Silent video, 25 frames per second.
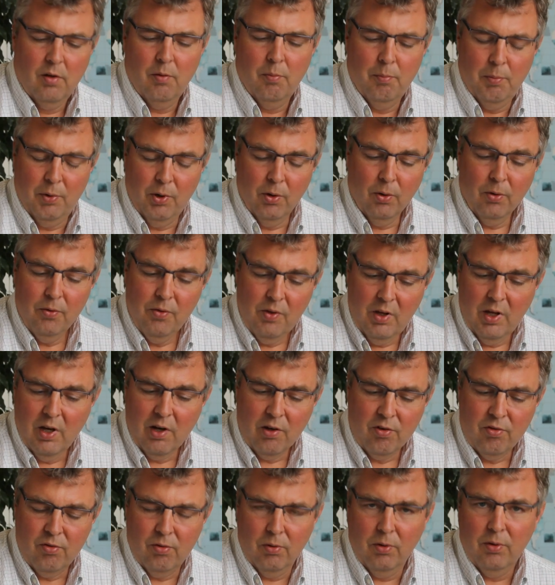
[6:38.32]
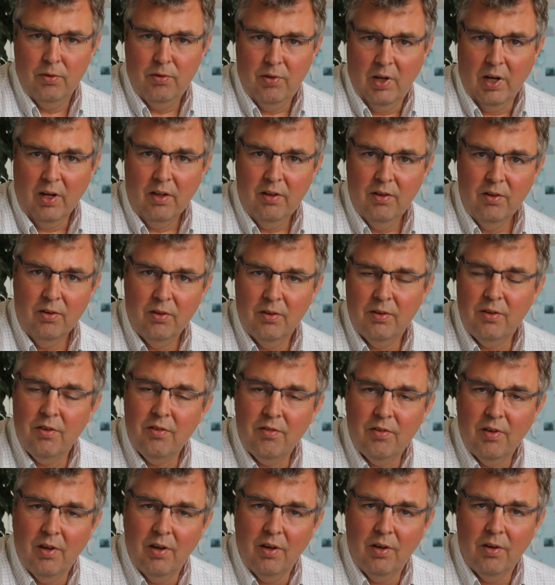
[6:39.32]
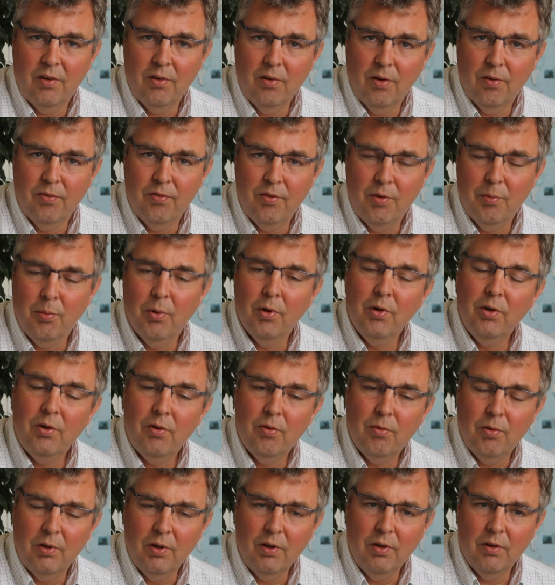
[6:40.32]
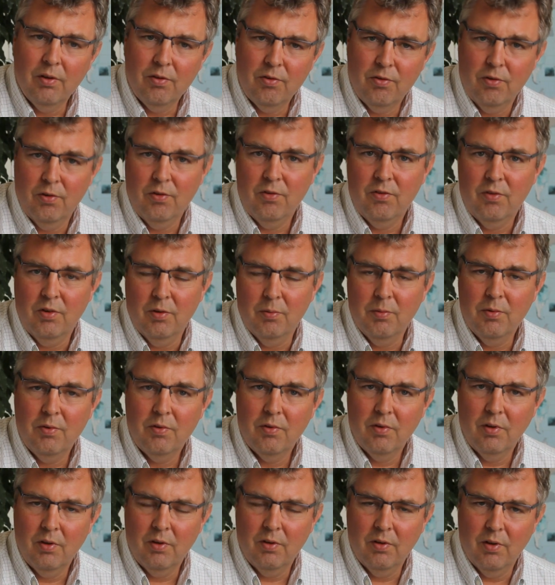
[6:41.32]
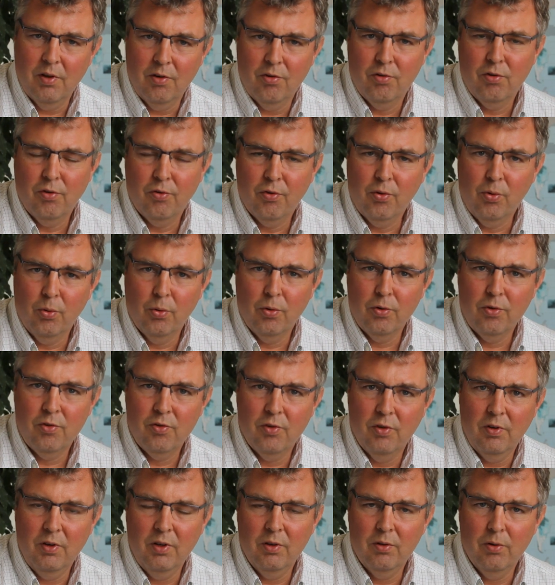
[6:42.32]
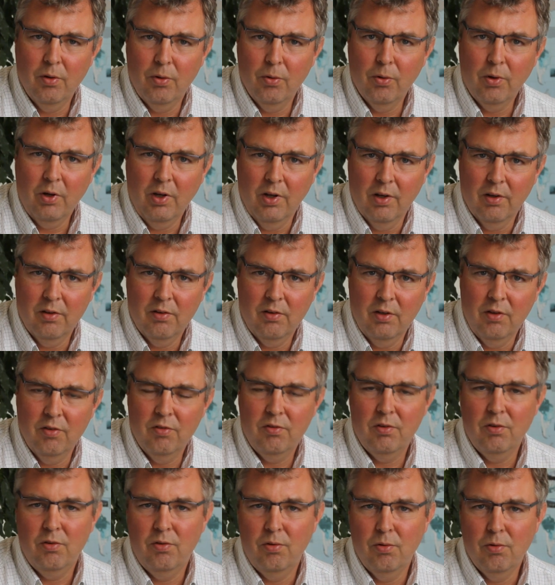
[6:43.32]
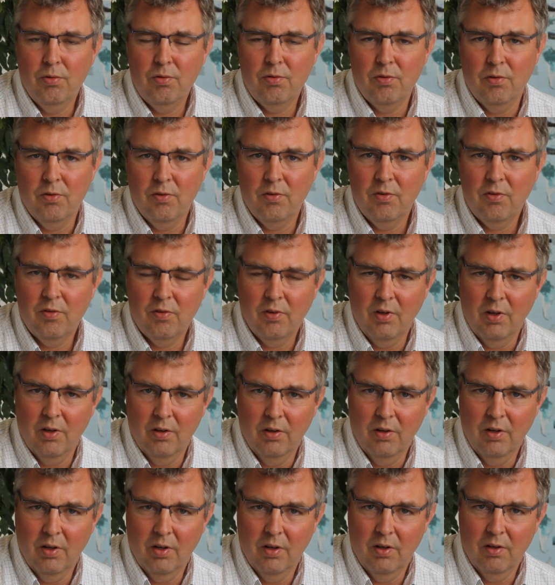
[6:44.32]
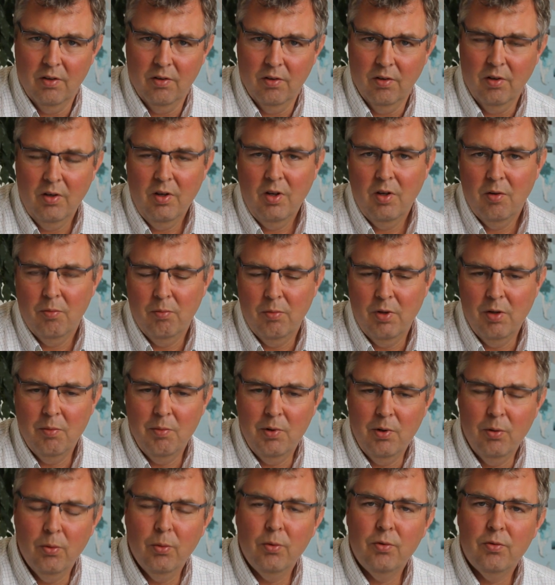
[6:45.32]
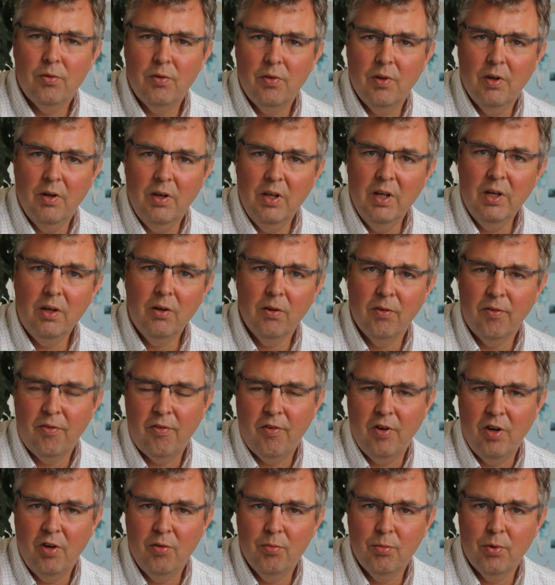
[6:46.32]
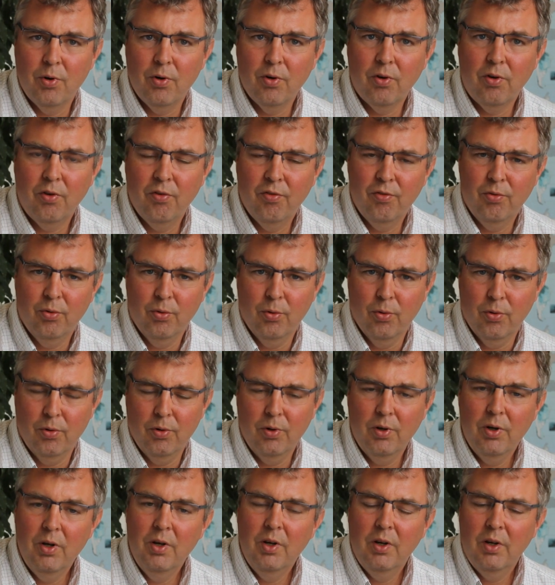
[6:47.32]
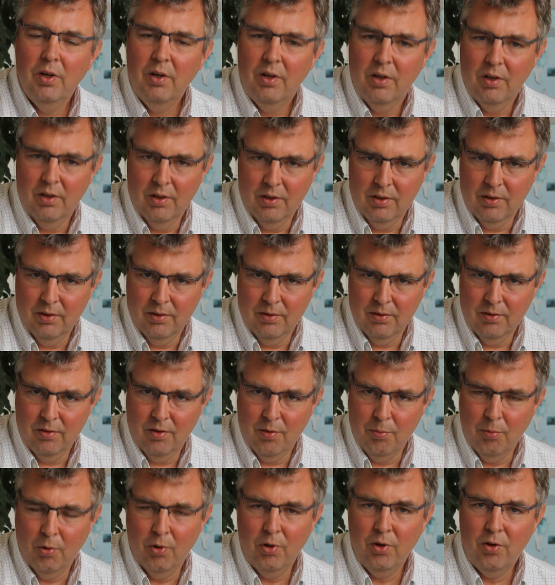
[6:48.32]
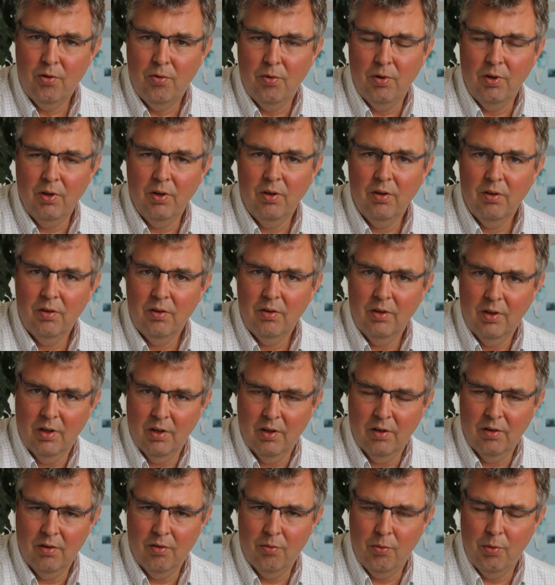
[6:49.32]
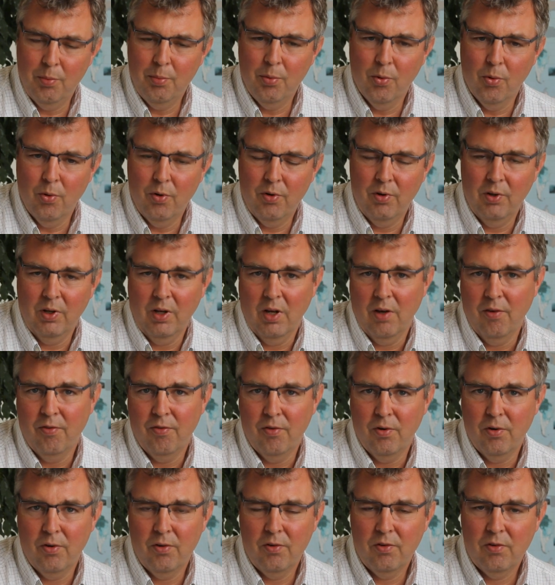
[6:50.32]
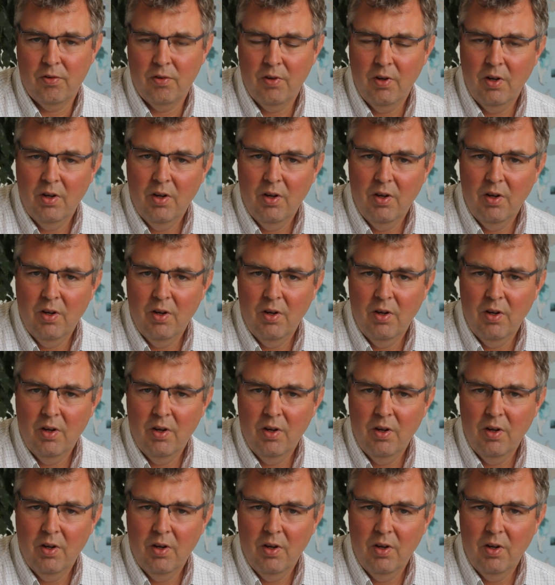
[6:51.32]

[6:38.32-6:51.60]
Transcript: Beyond the actual technical design of the monitoring systems, there is of course the need to look at institutions and maybe also the legal framework for the monitoring and reporting efforts.